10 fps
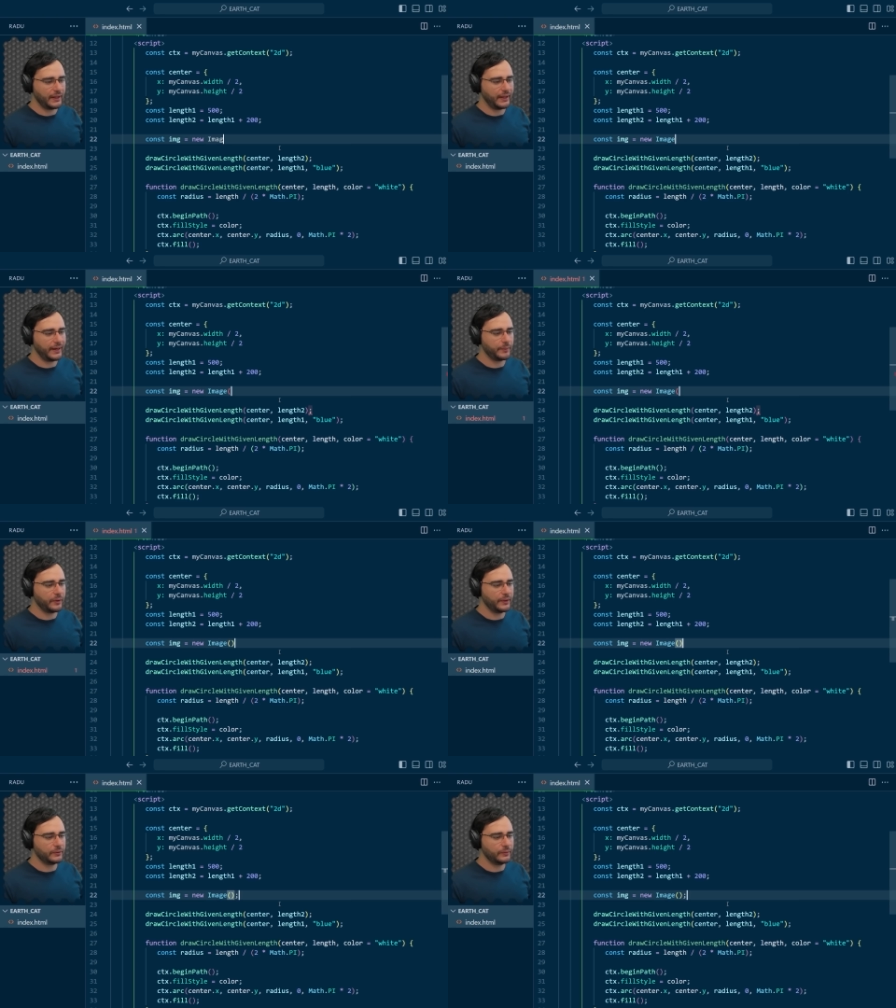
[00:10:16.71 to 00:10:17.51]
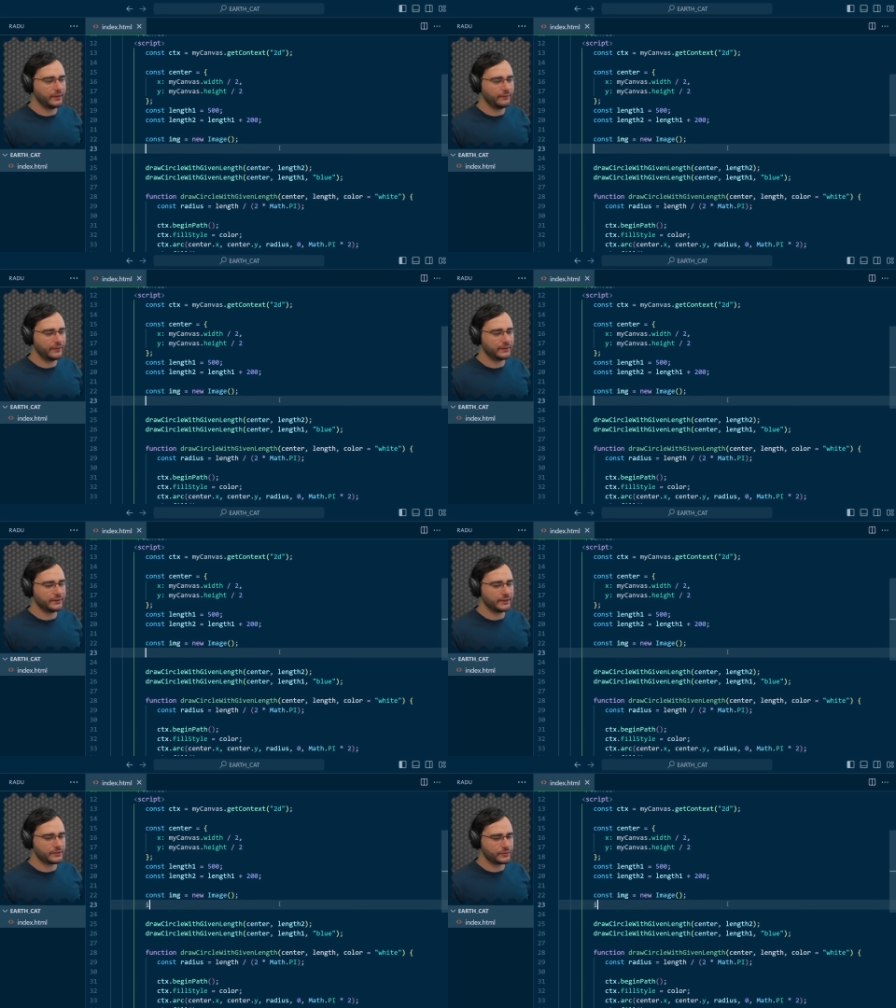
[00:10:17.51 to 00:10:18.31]
And I'm going to give it
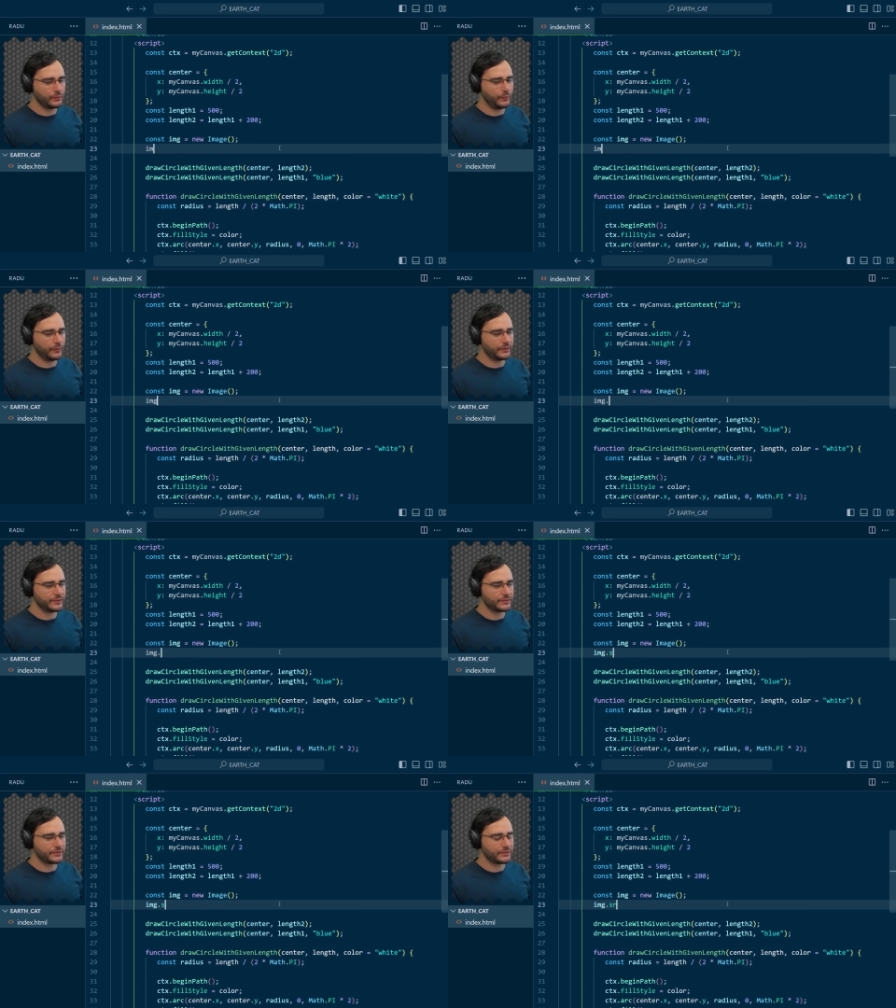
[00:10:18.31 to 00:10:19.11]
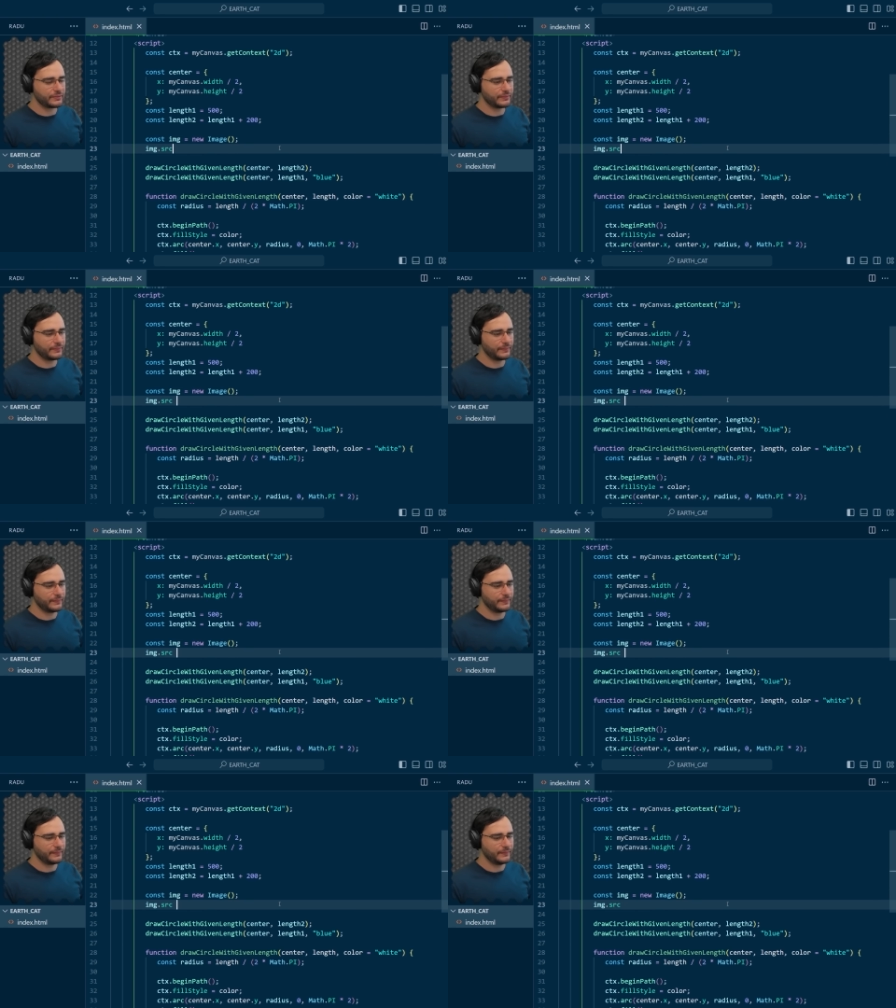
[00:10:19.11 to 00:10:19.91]
the source
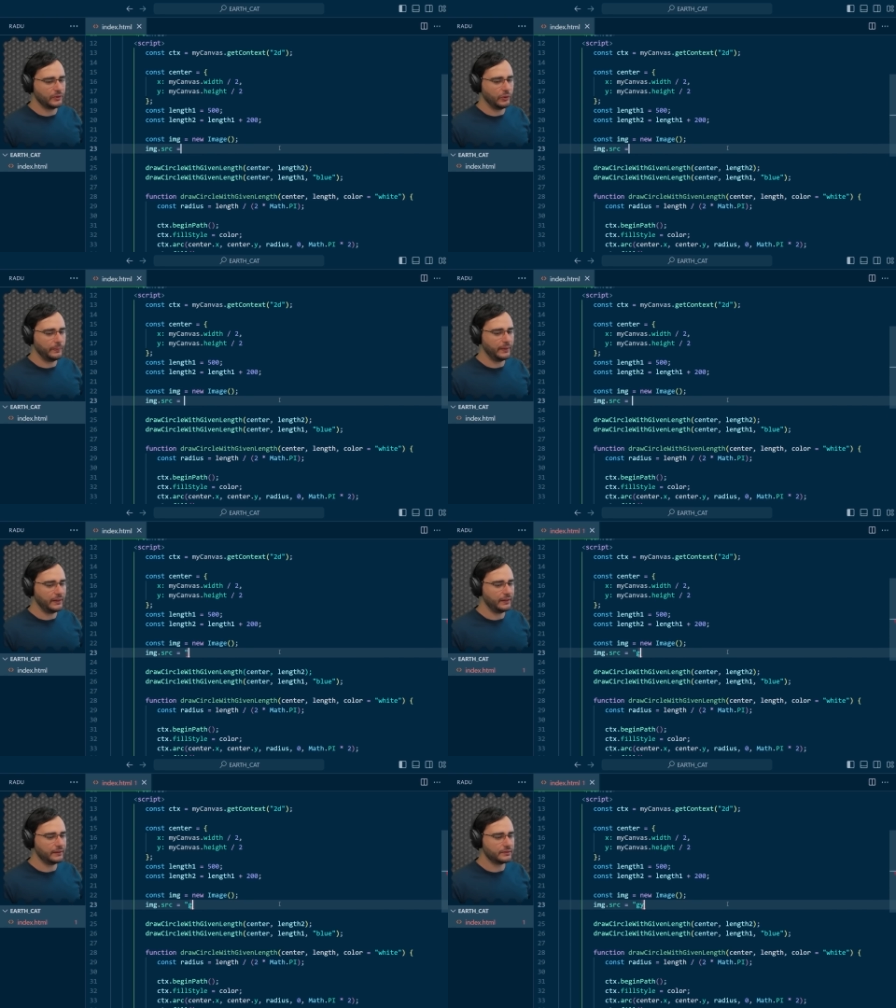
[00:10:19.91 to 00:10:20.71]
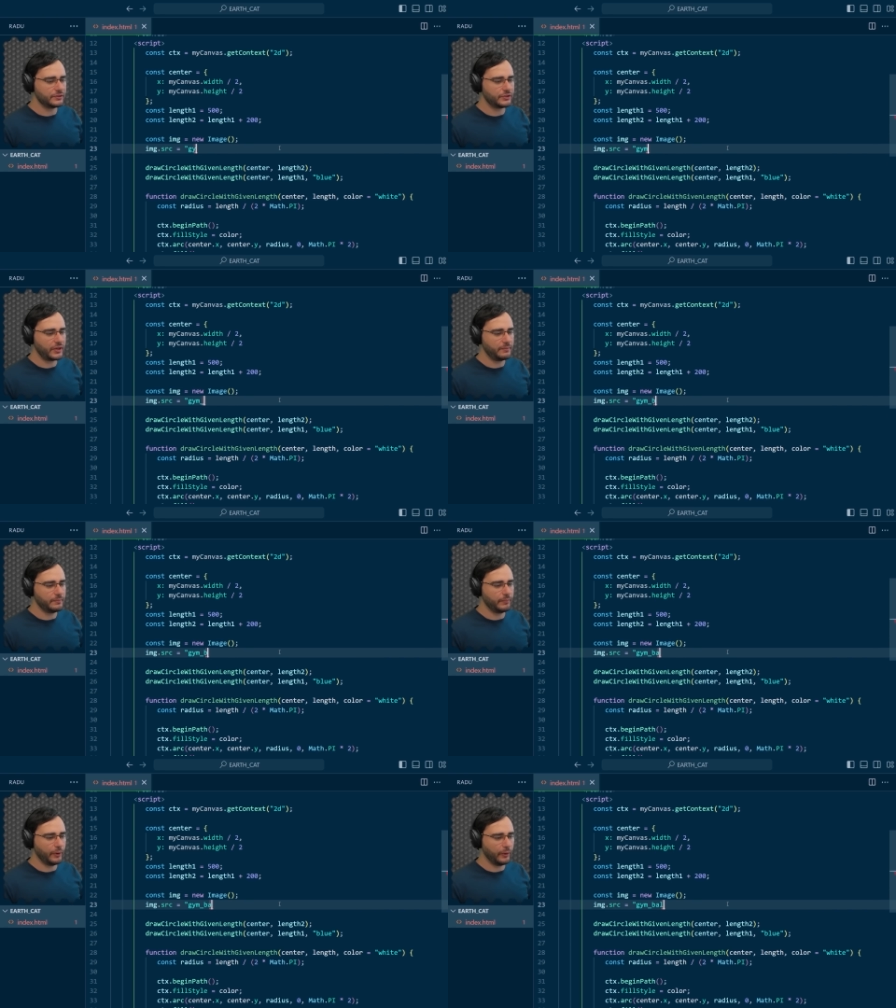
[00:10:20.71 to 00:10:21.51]
to be
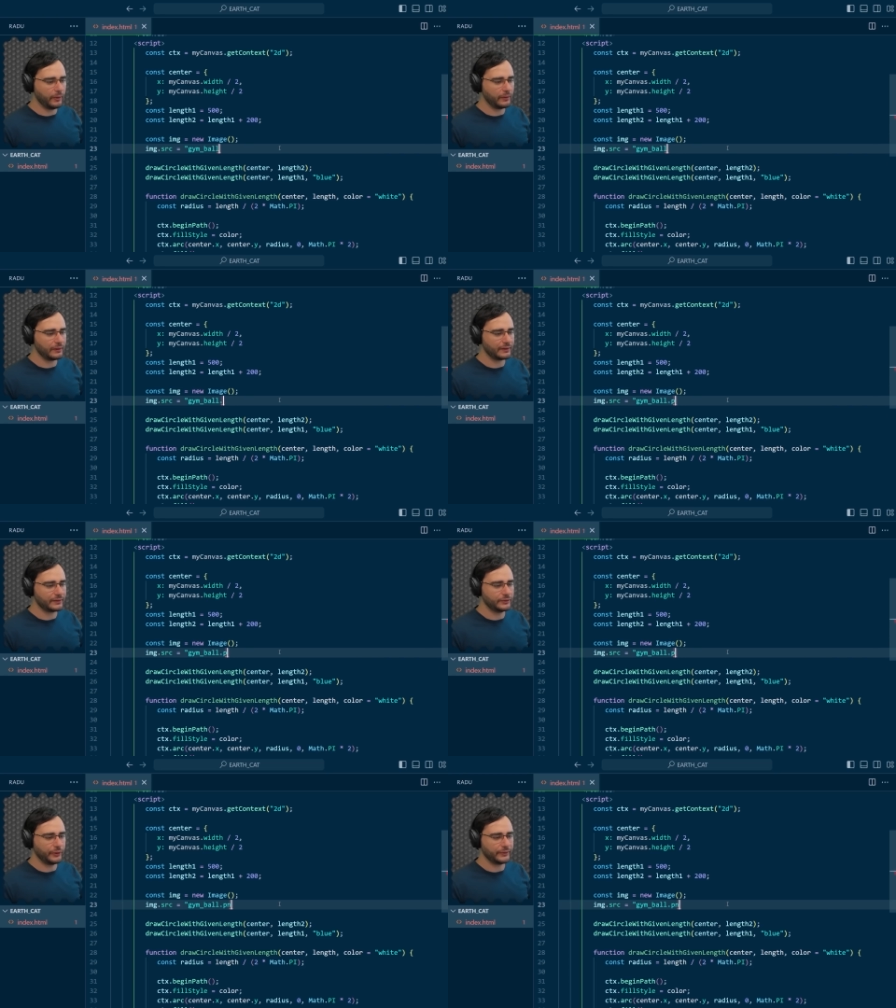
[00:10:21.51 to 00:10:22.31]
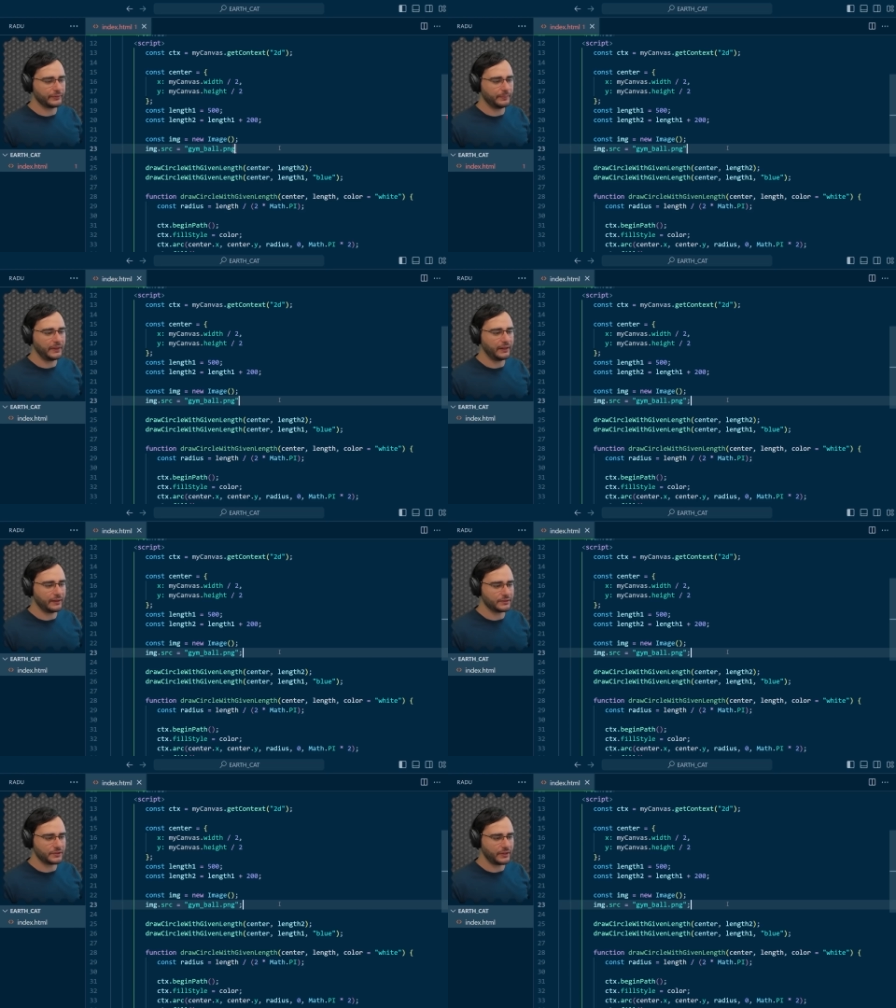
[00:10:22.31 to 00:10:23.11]

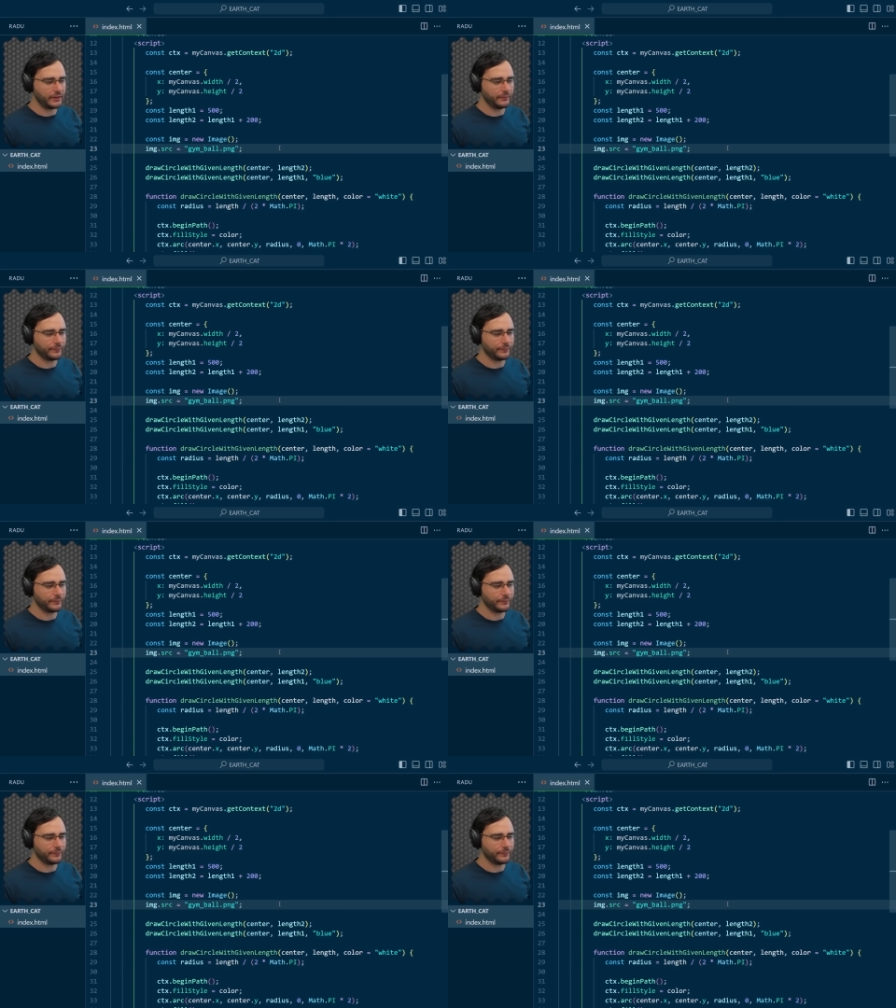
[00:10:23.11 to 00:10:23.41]
gymball.png,